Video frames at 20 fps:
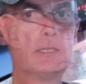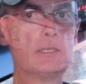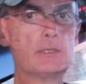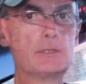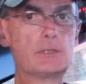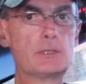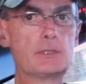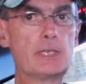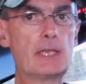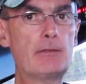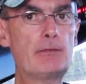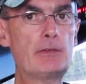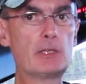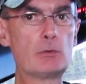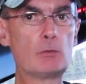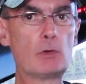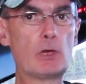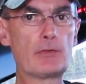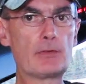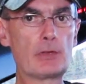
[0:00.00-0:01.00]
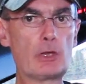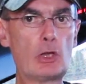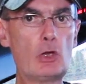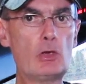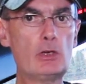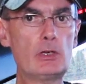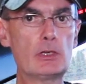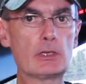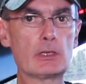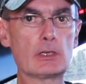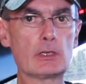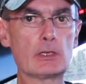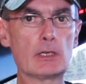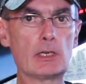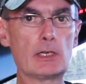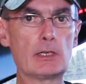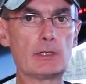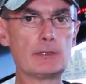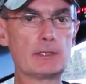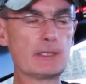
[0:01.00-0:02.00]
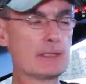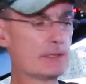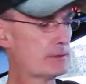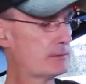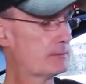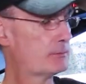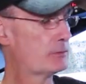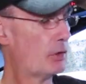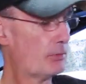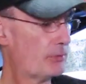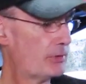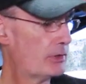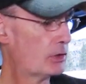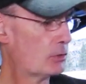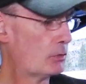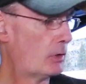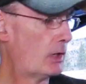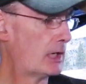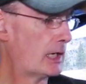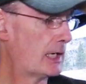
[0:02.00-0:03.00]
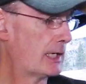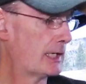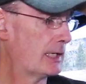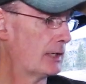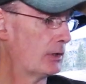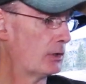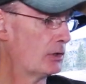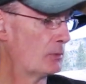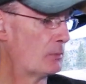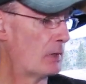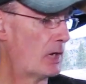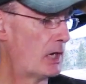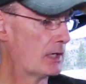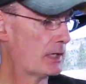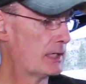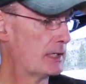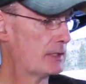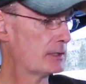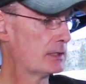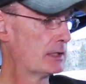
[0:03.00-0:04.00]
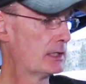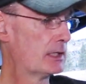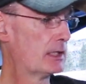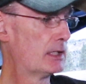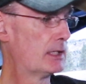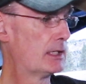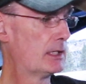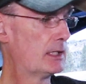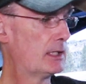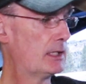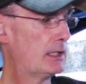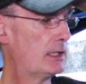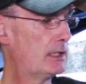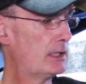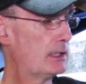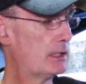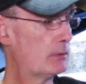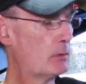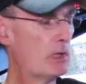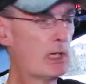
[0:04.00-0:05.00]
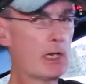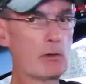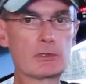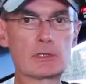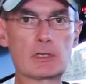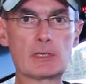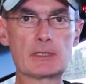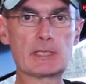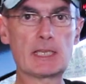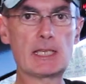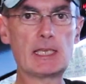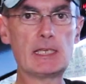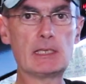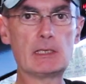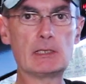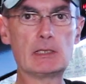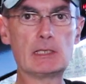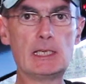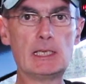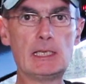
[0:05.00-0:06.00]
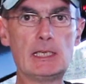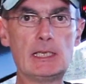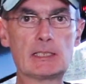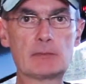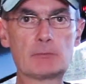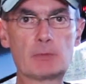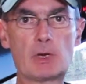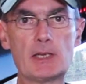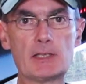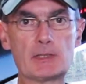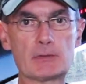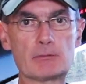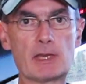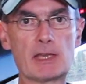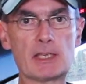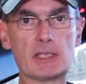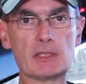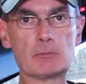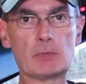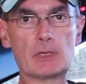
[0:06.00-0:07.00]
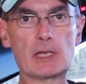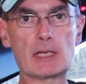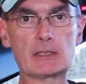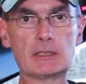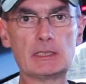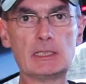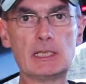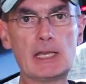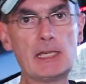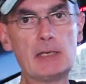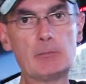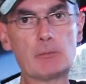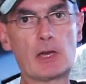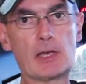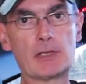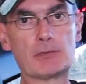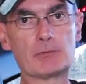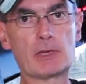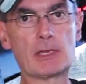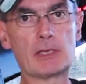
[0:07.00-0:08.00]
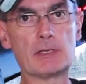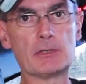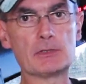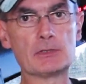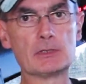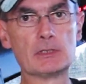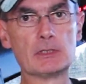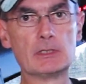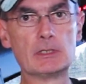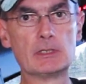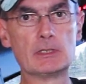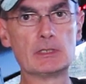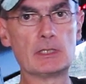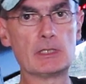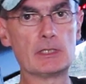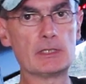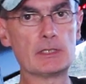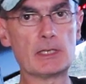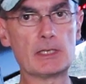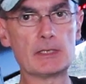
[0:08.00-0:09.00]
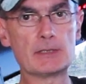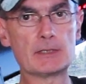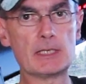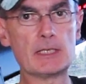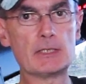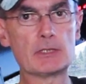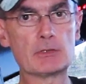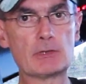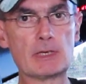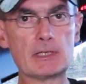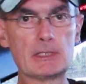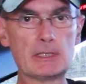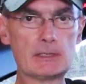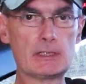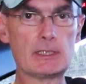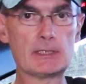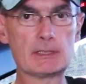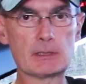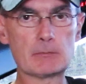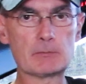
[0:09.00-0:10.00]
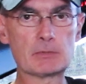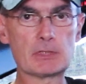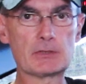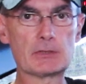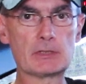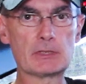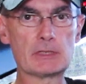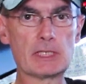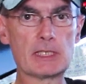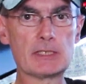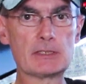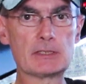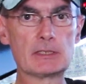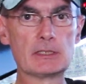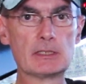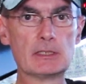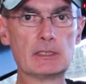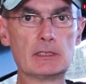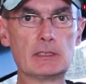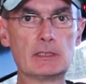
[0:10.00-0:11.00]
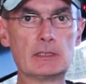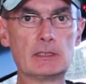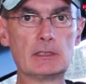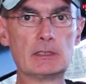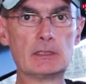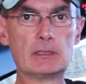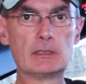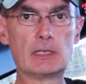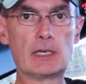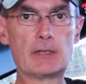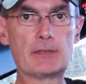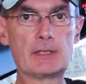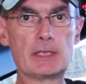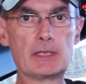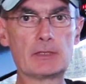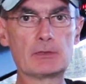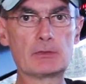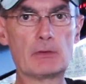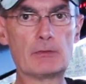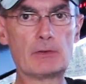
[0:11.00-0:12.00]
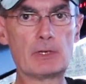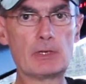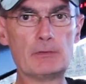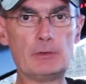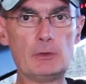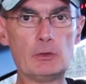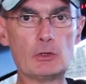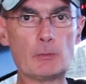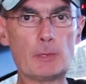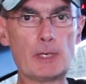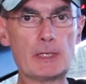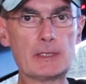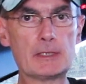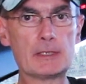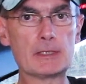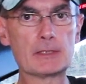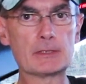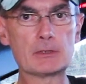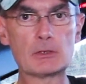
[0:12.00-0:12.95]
So definitely worth a look, and there's nothing quite like it on the market. well, I was going to say in its price range, but actually in any price range, as an integrated system such as this, I think it's got very few competitors.